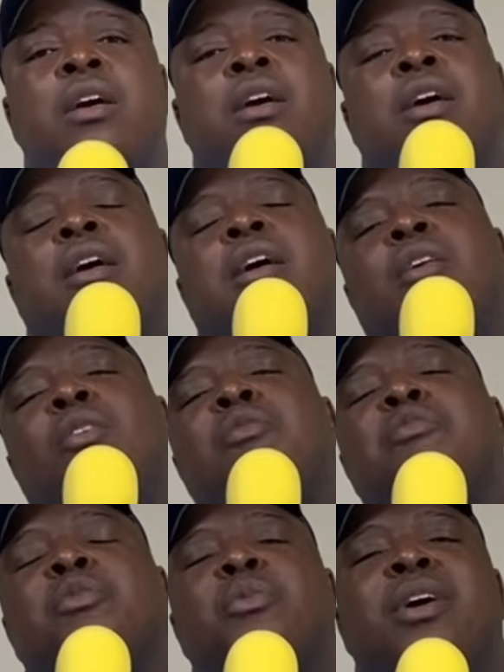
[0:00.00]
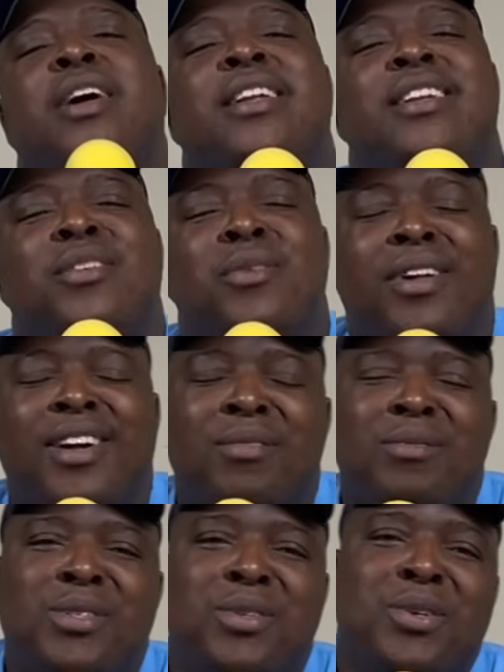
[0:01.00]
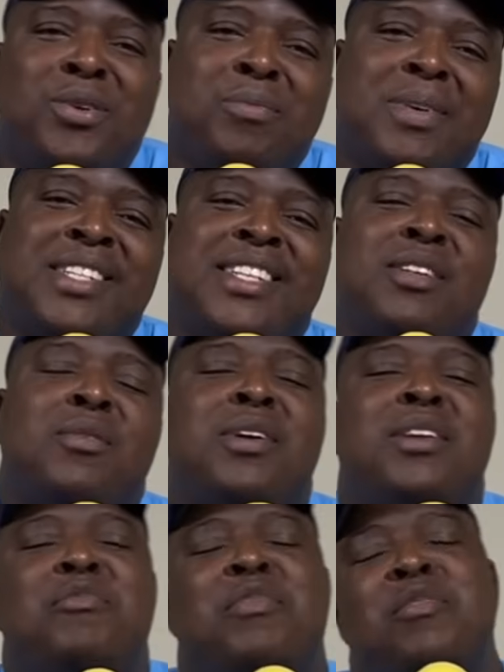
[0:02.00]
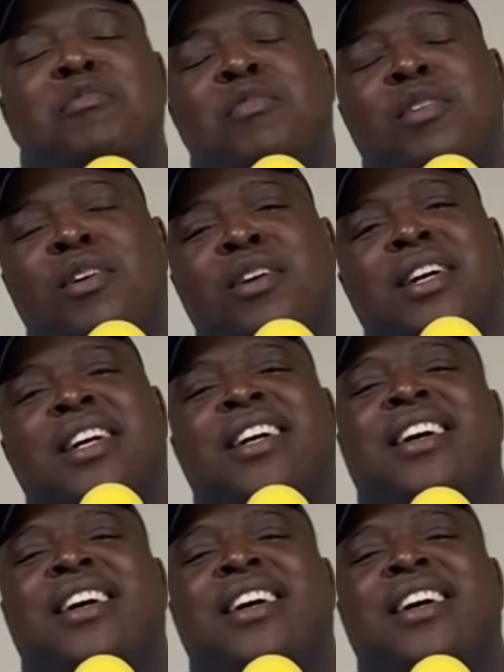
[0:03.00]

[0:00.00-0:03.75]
Hello everyone, welcome to Masandawana fan vlog.